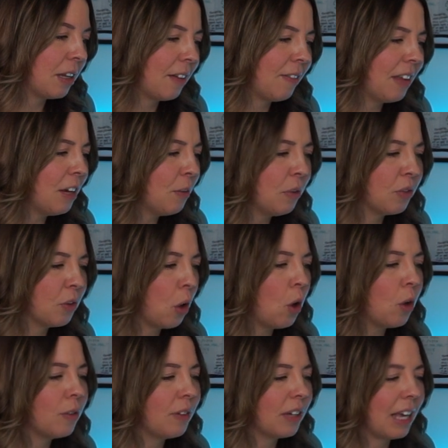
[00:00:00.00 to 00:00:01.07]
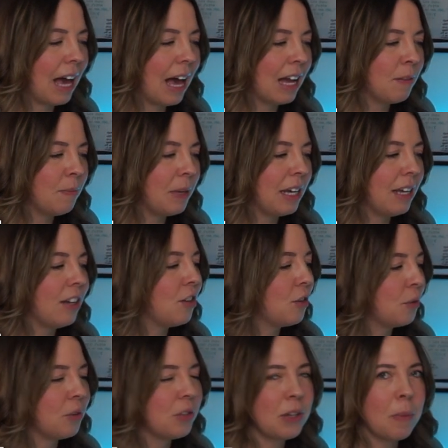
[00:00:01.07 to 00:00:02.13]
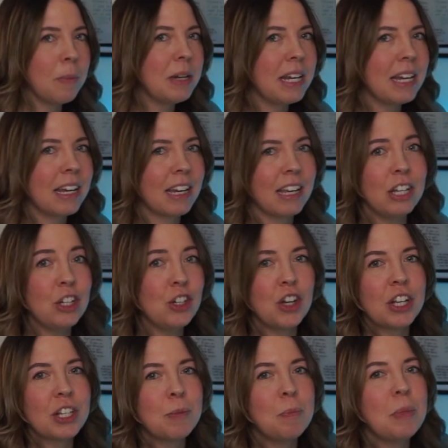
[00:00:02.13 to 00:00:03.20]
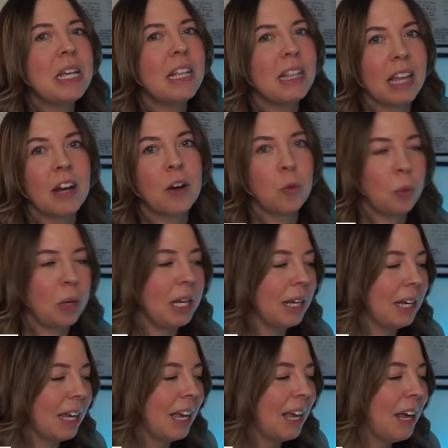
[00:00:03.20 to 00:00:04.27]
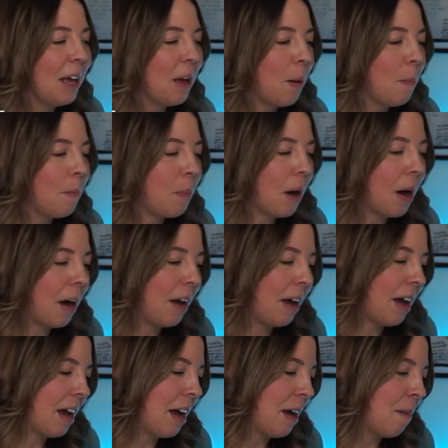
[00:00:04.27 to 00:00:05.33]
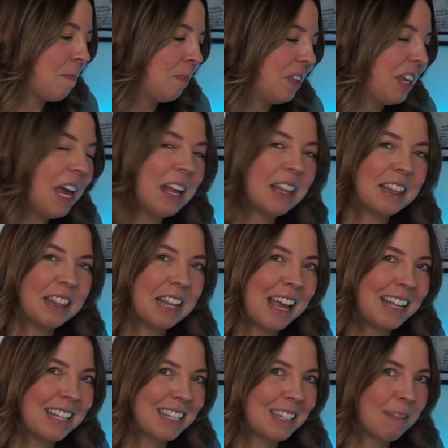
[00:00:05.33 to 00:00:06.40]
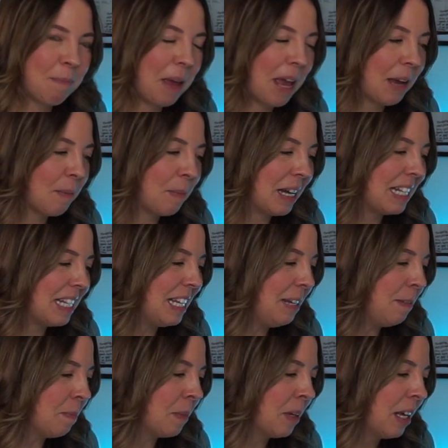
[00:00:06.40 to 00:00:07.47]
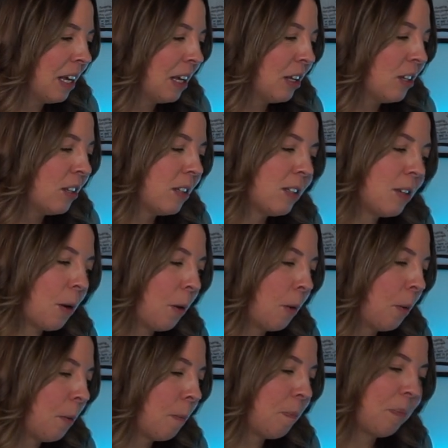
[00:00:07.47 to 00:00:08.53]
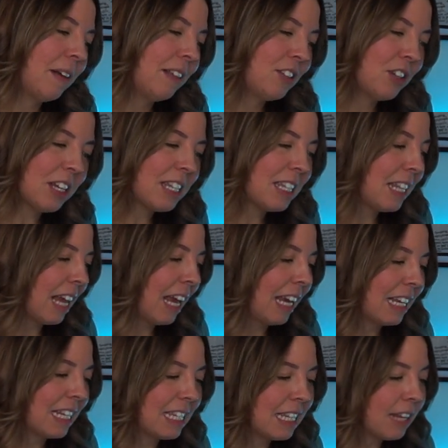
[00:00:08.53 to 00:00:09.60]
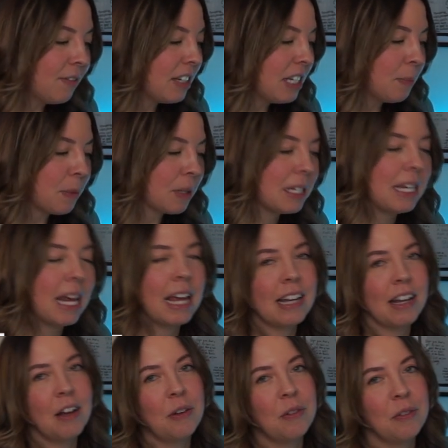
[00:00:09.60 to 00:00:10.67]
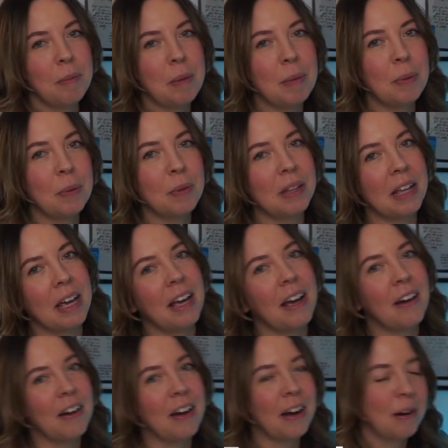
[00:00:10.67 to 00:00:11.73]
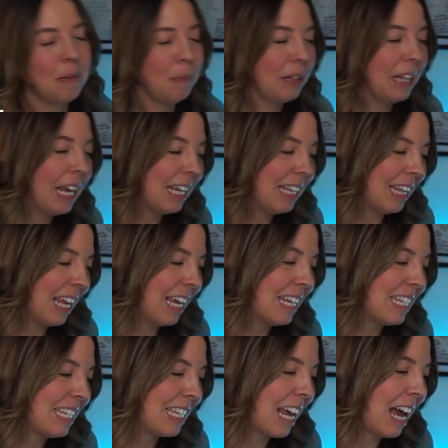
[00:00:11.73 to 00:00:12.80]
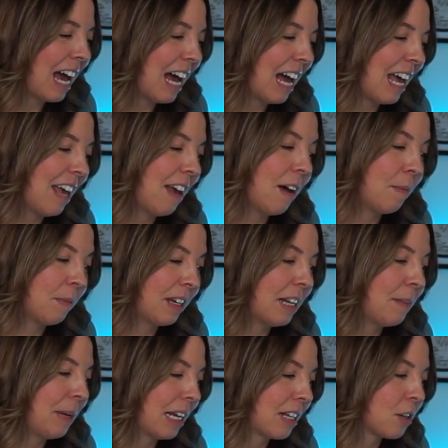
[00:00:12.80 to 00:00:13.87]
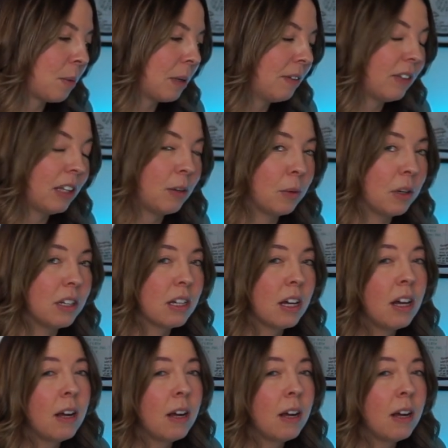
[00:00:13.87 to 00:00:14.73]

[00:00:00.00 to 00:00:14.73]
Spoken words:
I think with golf it can be, you know, somebody can just be their week. But yeah, let's pick my team. So just like 70% of the people that are playing this, I am gonna pick Tommy Fleetwood.